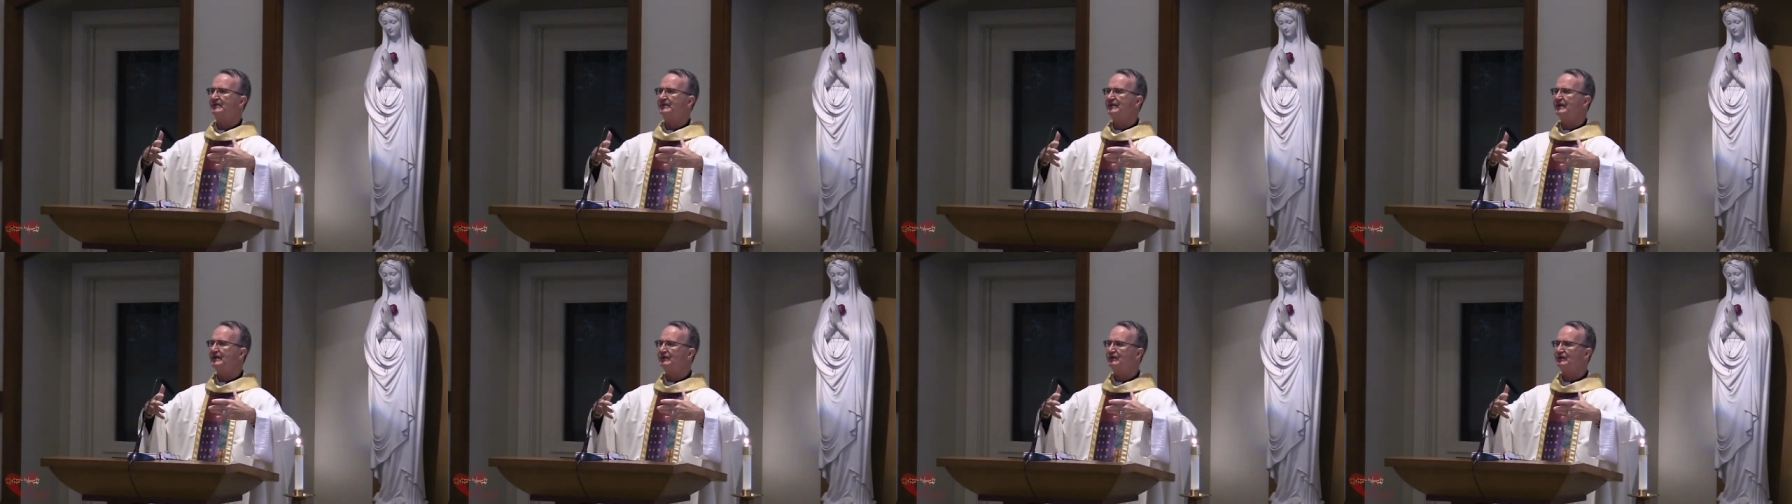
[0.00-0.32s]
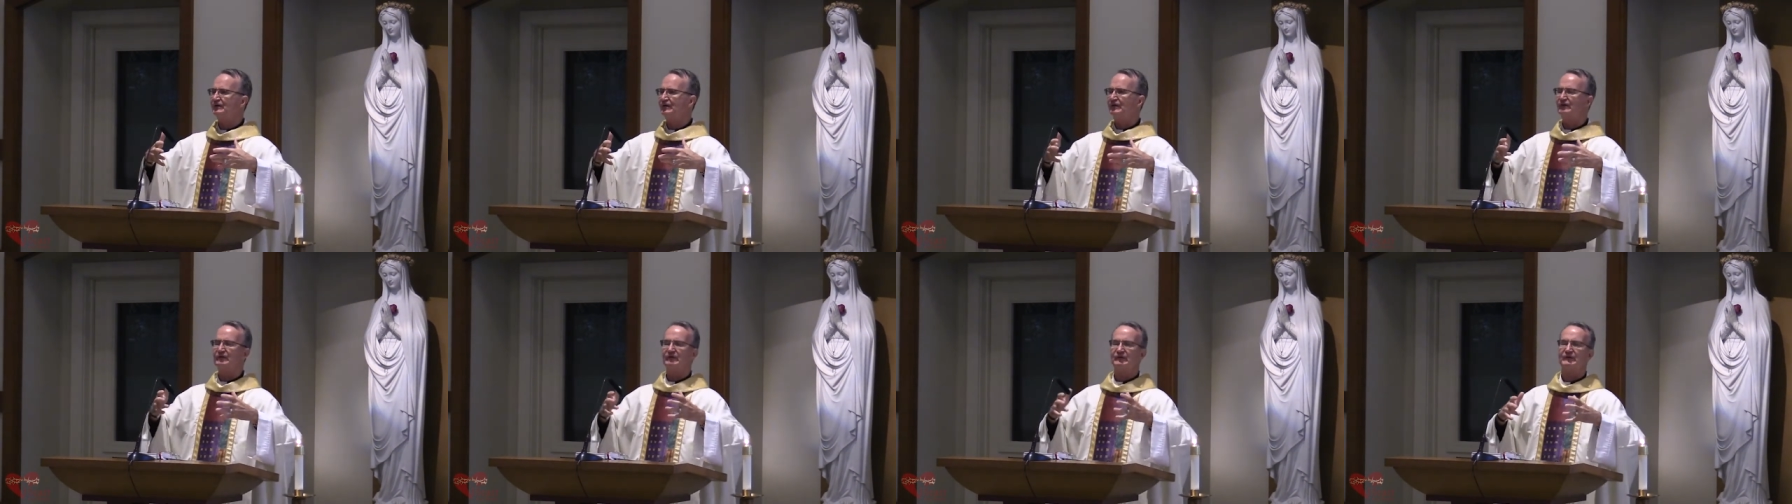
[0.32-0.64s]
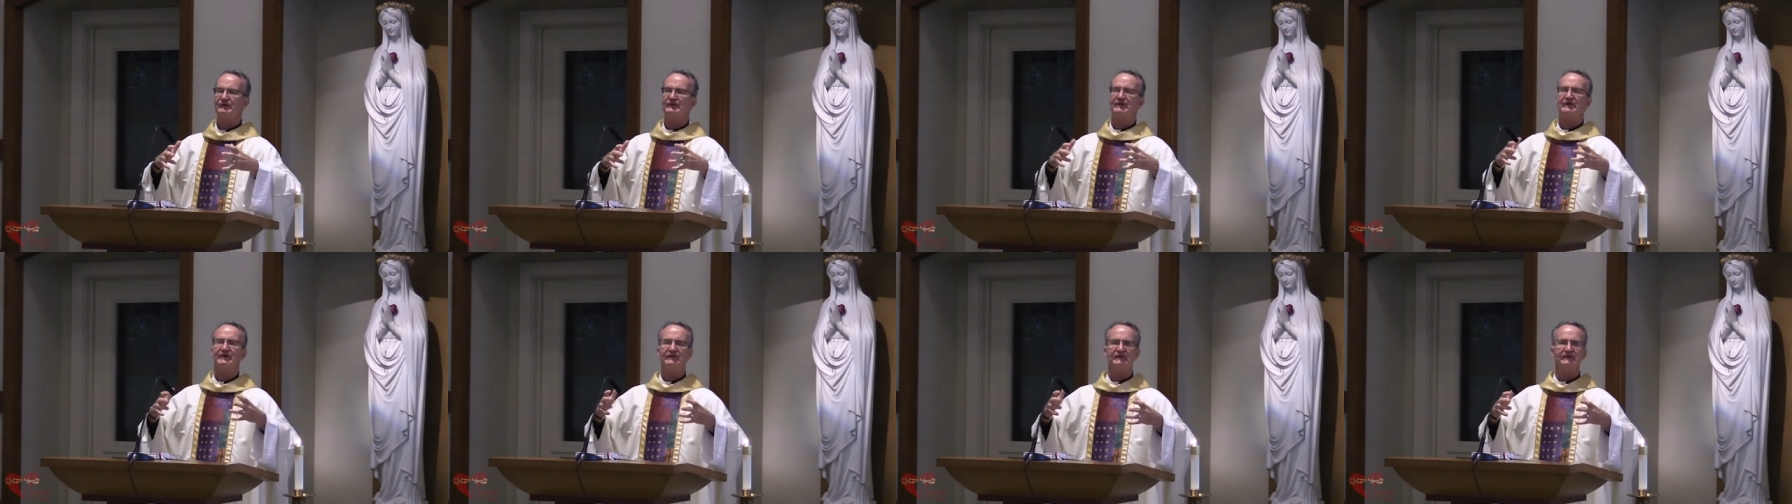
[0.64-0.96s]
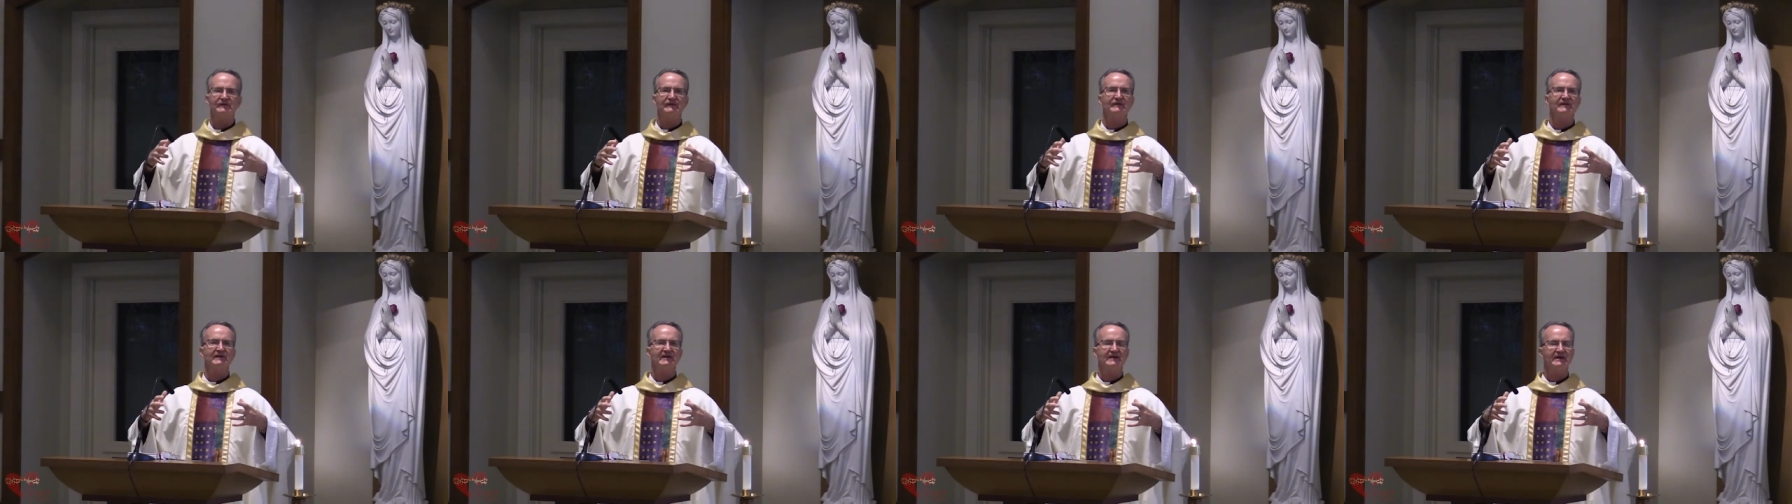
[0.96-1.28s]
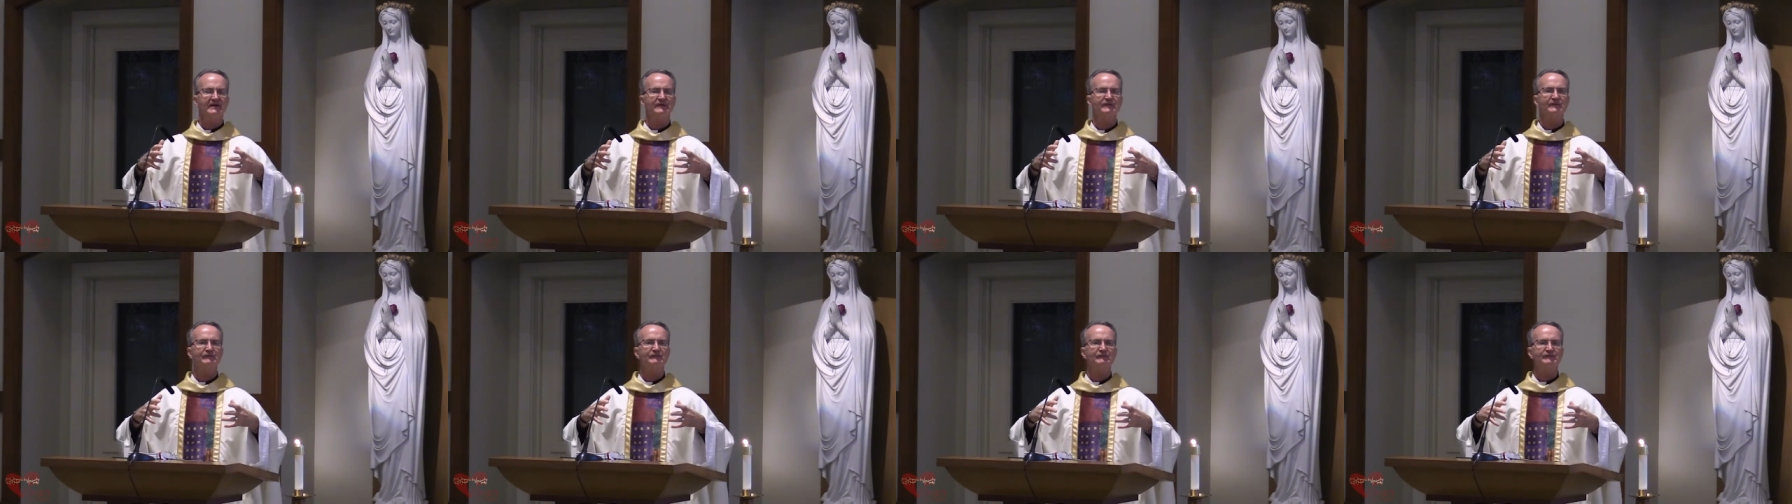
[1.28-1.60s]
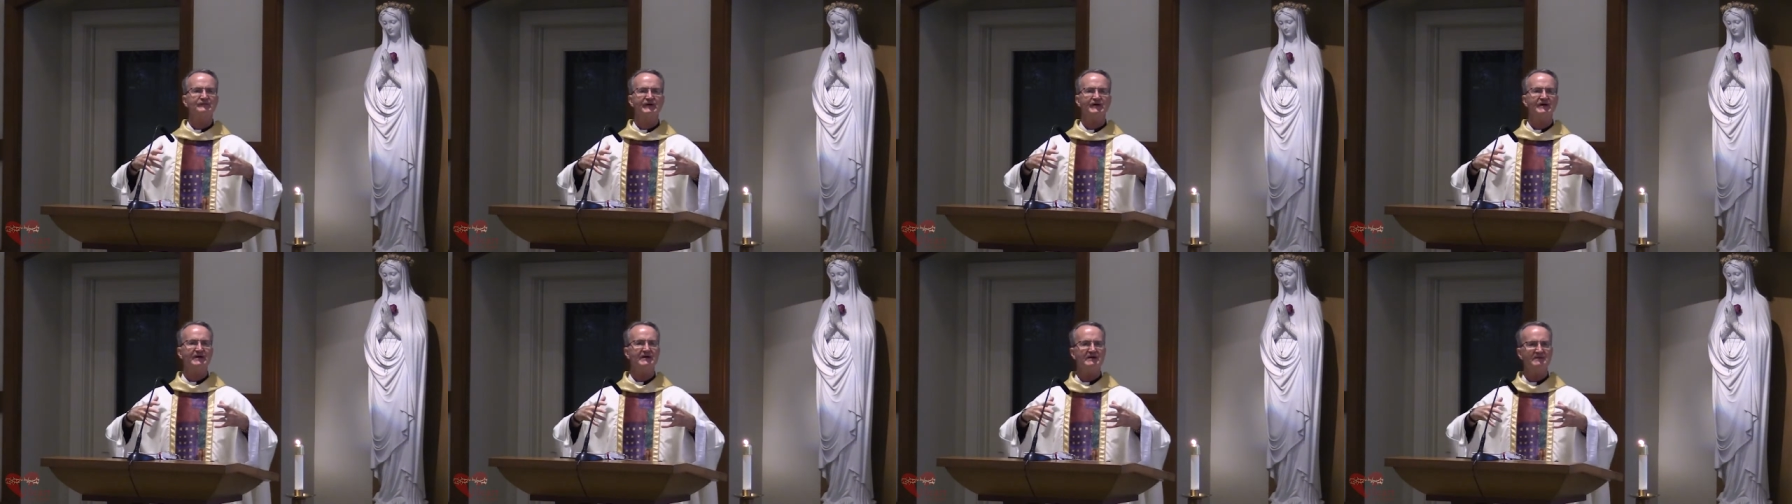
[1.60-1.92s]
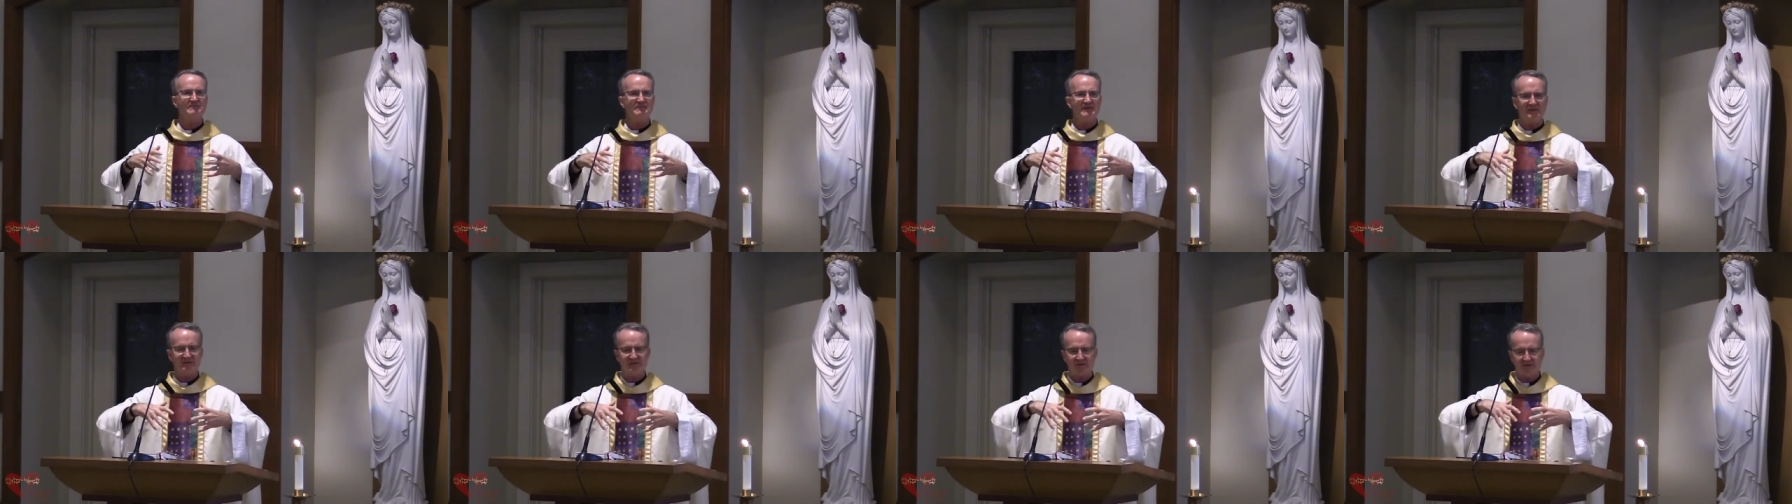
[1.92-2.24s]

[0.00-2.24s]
and then Jesus says at the end of time,